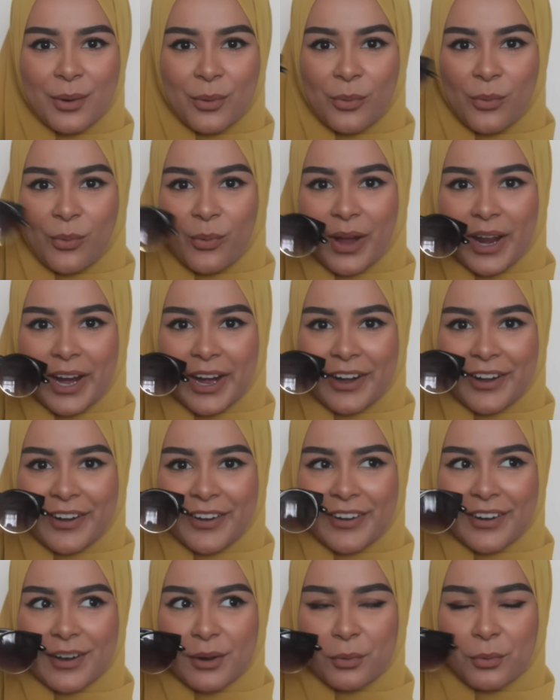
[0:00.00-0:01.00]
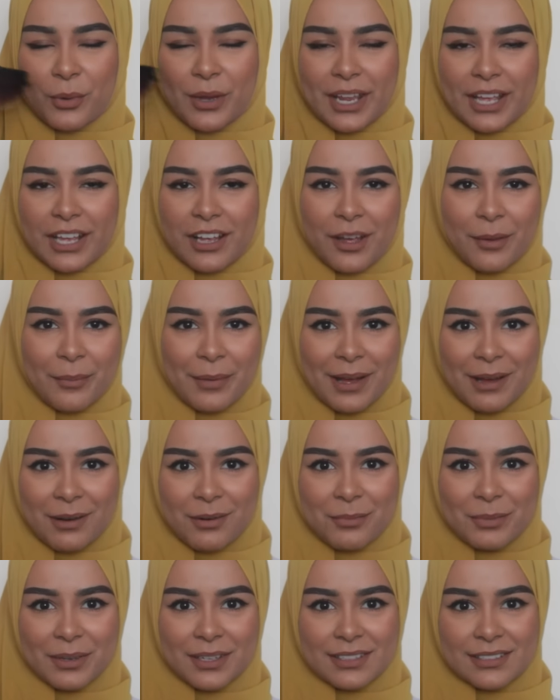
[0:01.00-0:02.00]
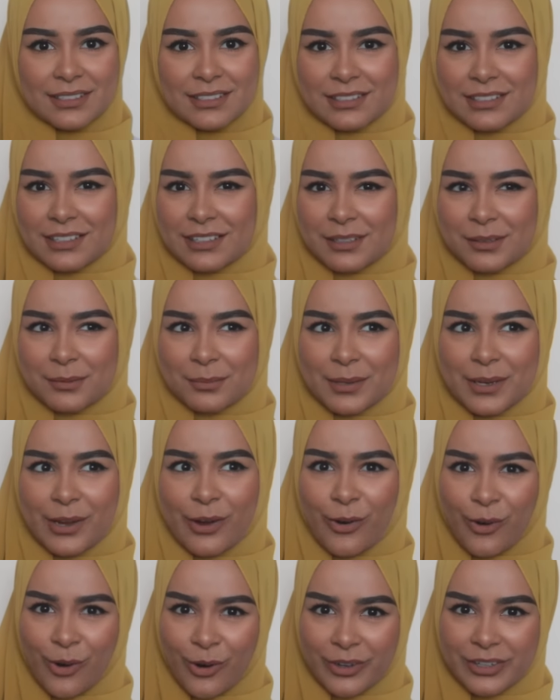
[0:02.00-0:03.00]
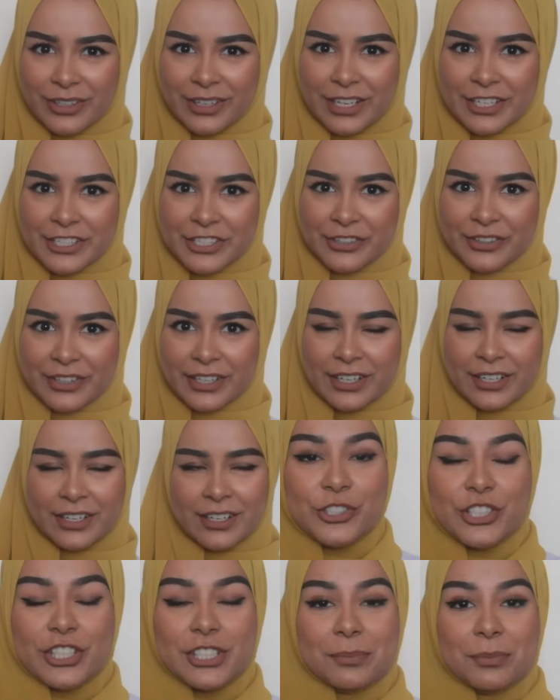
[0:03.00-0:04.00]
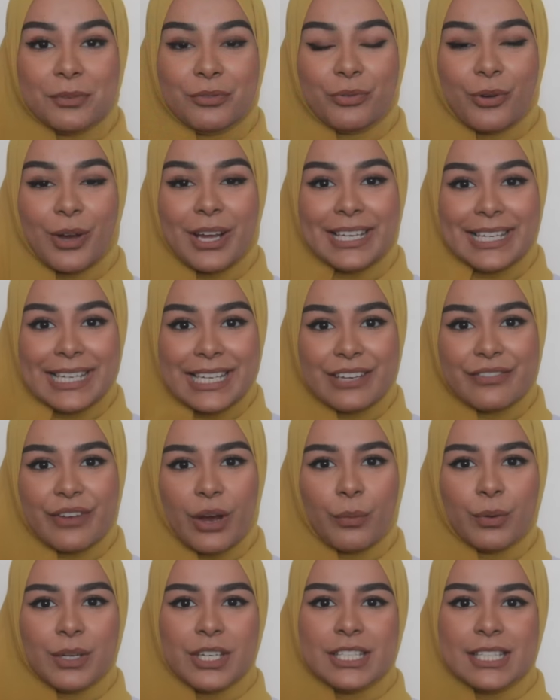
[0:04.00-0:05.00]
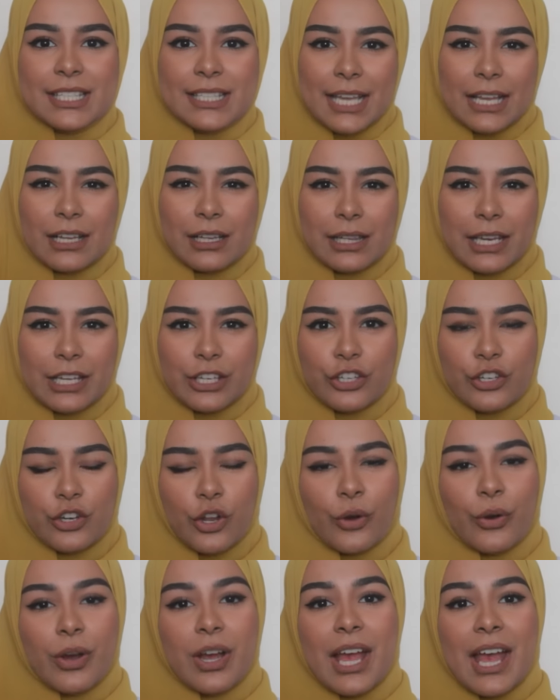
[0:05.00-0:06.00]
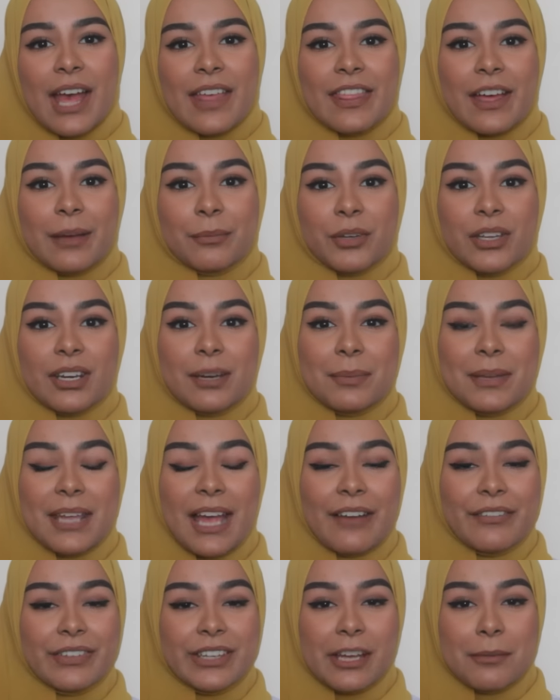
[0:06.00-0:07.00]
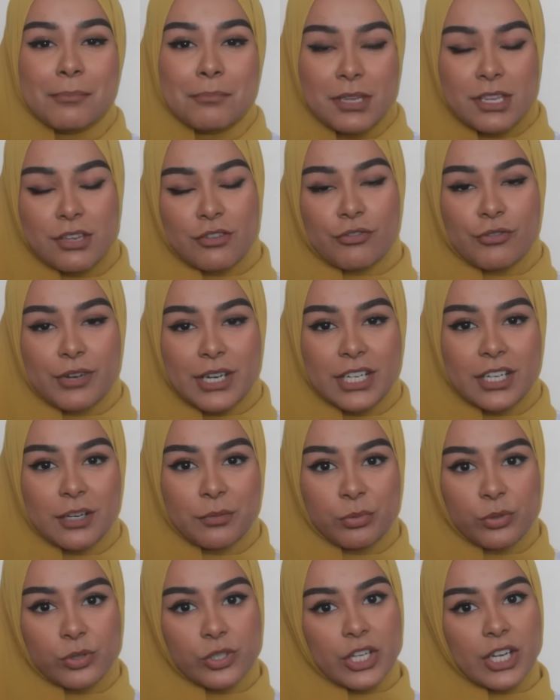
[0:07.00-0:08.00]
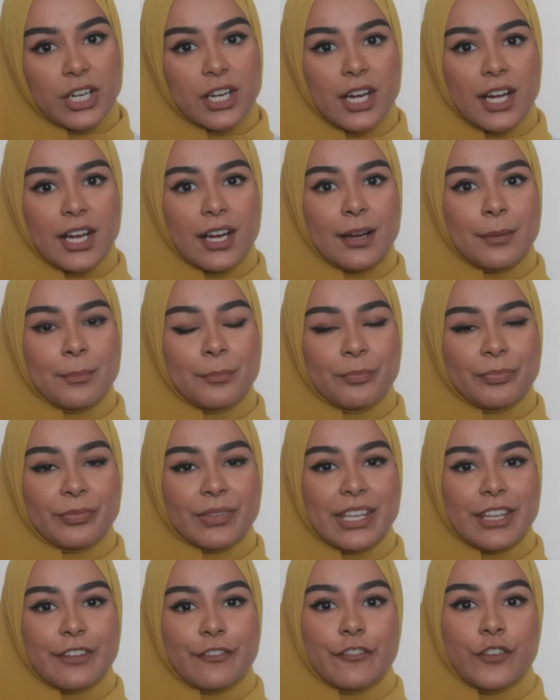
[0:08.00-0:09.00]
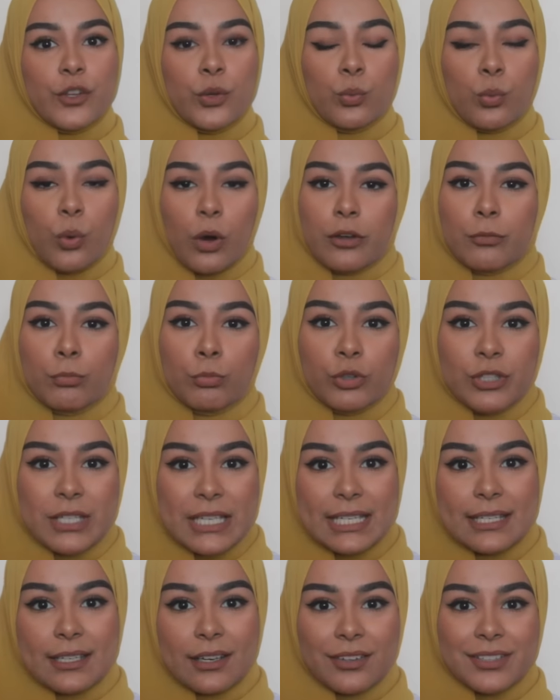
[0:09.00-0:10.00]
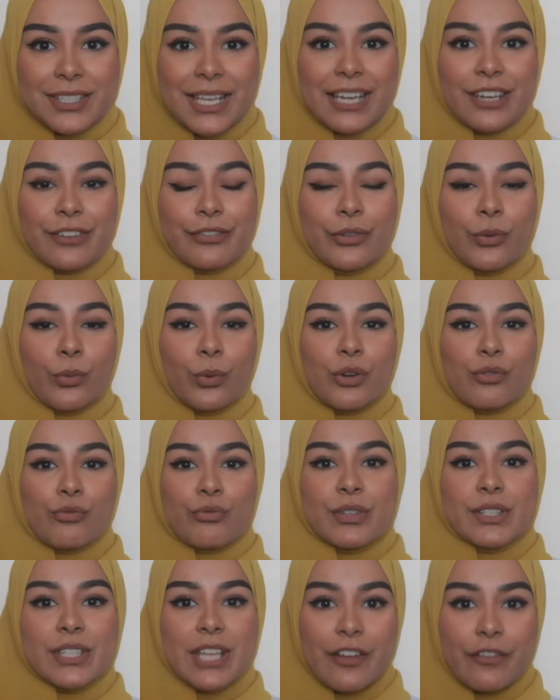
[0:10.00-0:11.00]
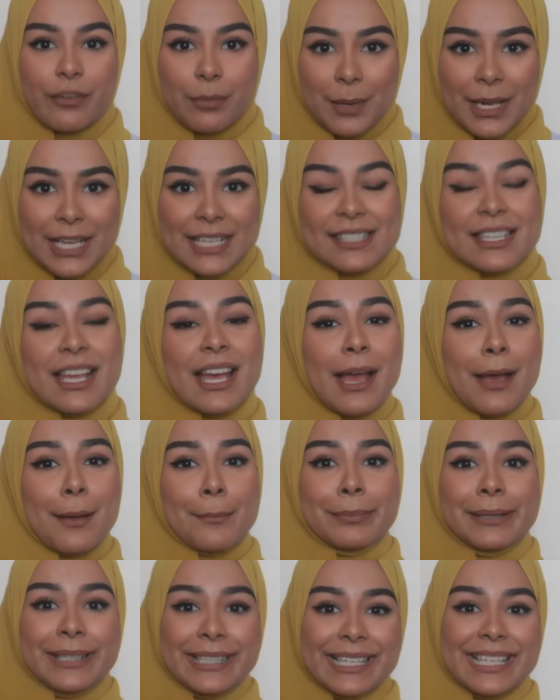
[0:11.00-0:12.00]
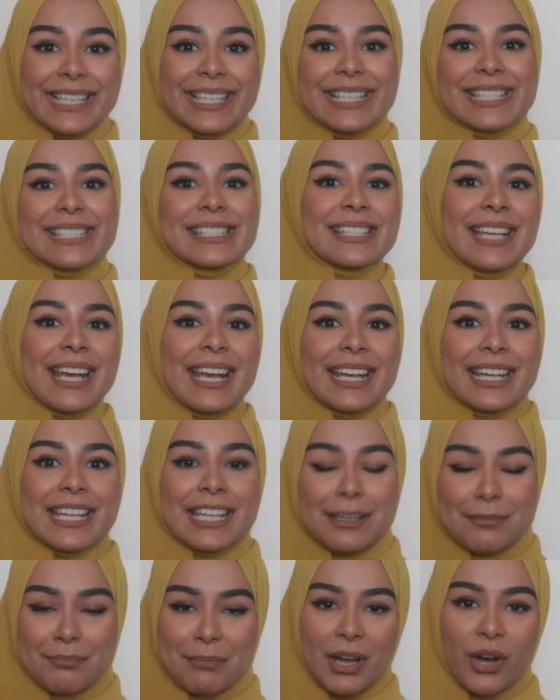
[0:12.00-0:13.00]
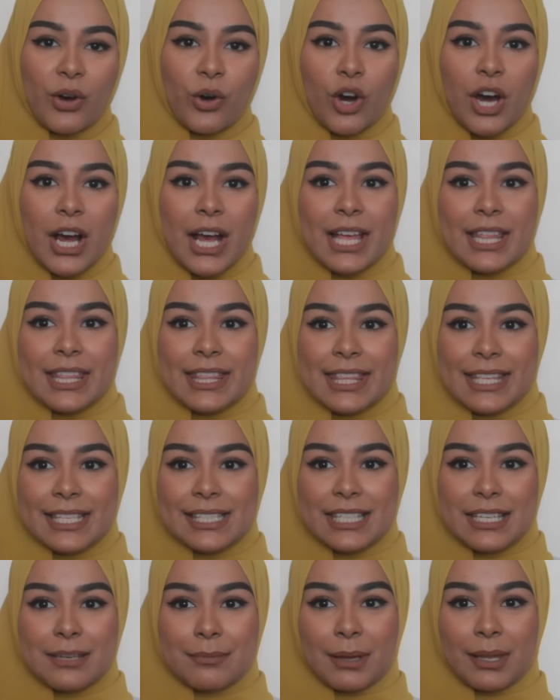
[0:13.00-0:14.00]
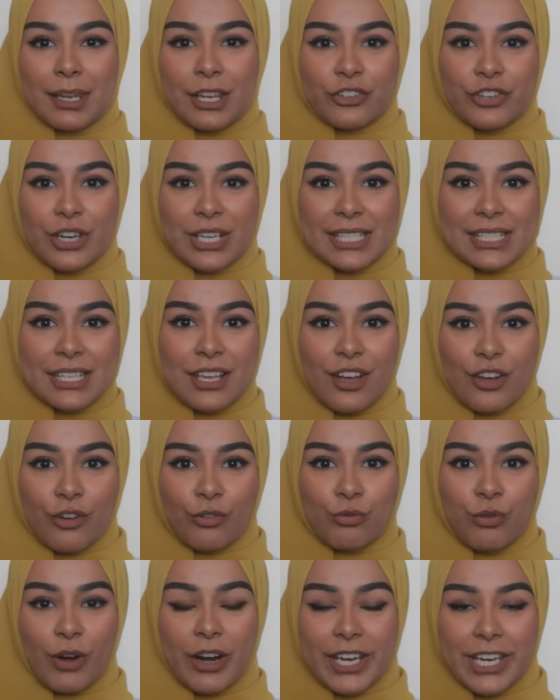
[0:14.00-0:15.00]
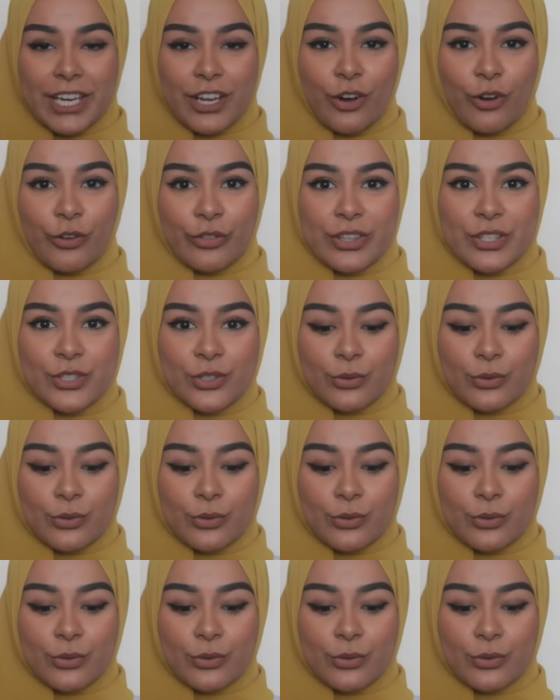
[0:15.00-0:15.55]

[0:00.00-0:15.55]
wear when I come out because it's gonna be hot in Nigeria. Just before I leave, I wanted to tell, let you know that I'm gonna be having a meet and greet in Abuja. Um, if you want more details and if you want to reserve a place, please email this email address right here on the